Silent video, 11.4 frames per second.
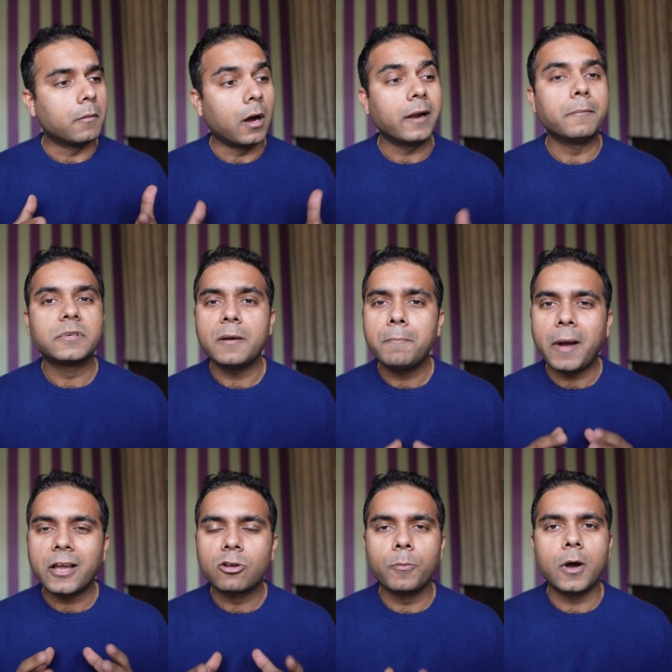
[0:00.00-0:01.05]
and some
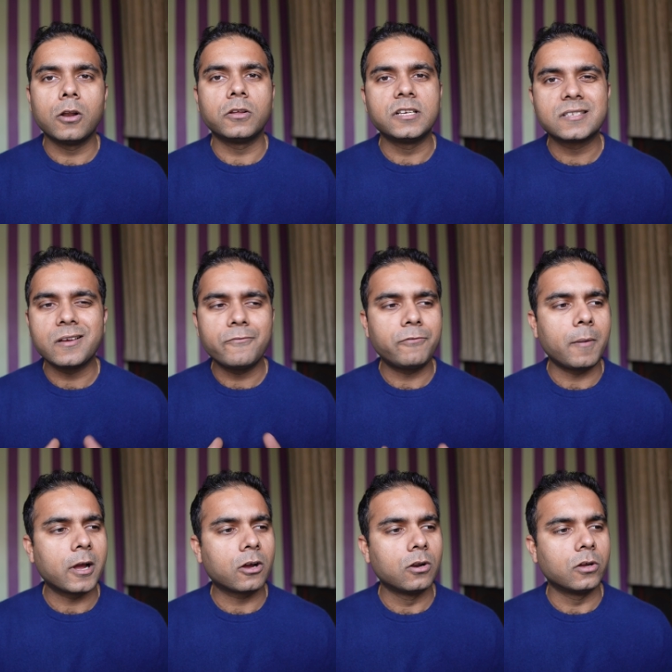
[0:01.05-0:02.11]
microbiology, some
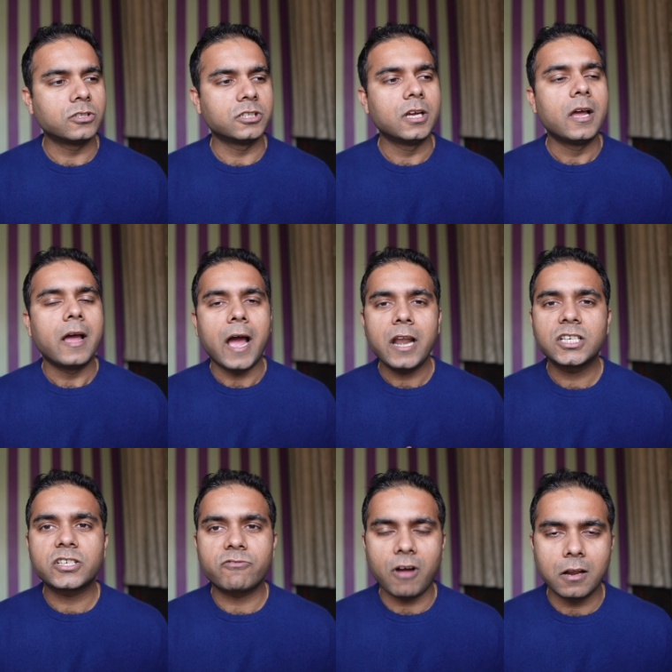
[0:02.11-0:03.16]
pharmacology, and
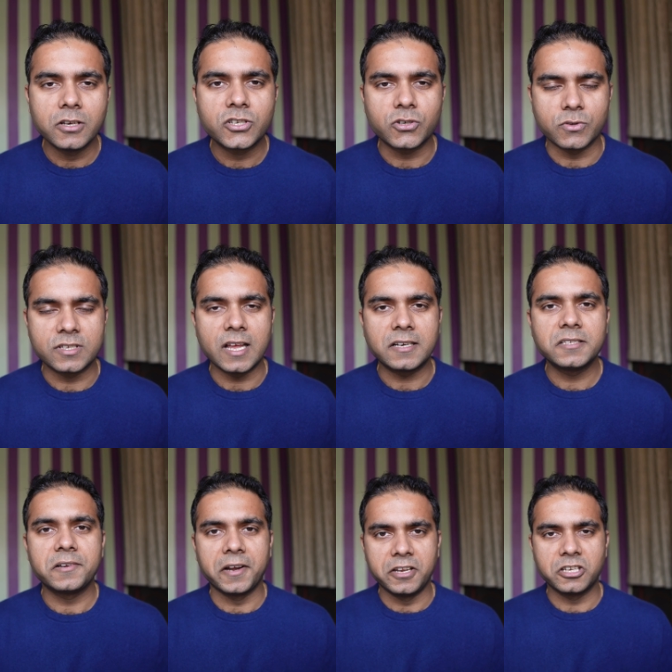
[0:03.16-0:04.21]
Strahlenschutz, that is
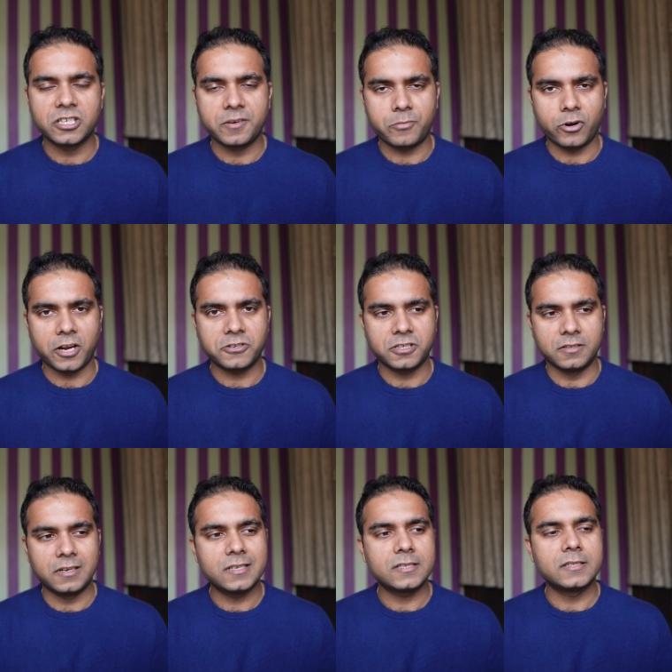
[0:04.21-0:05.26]
the radiation protection.
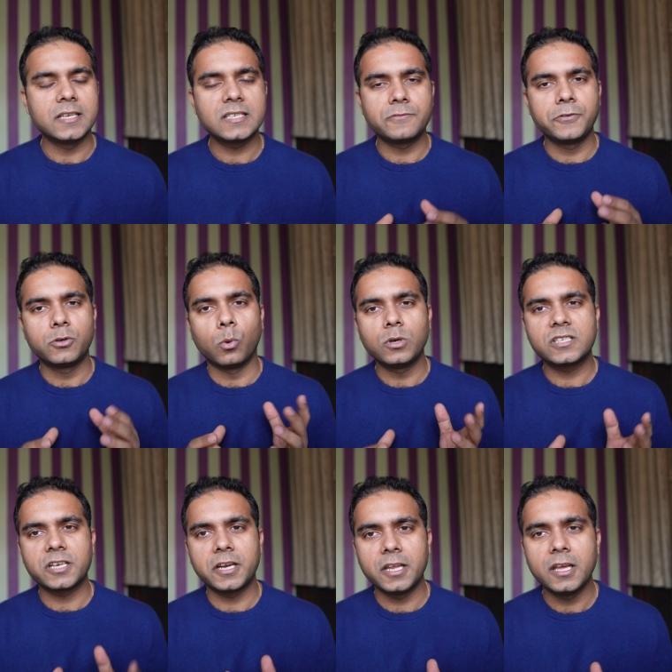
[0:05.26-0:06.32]
This we don't
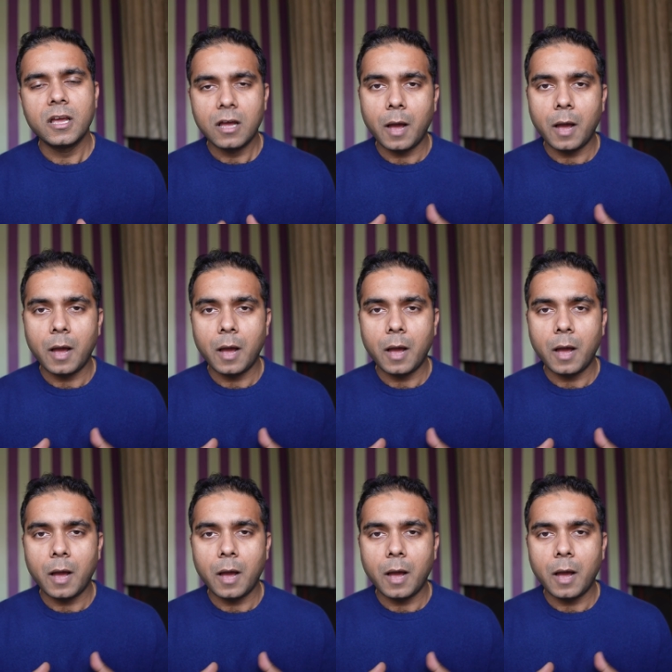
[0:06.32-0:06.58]
study.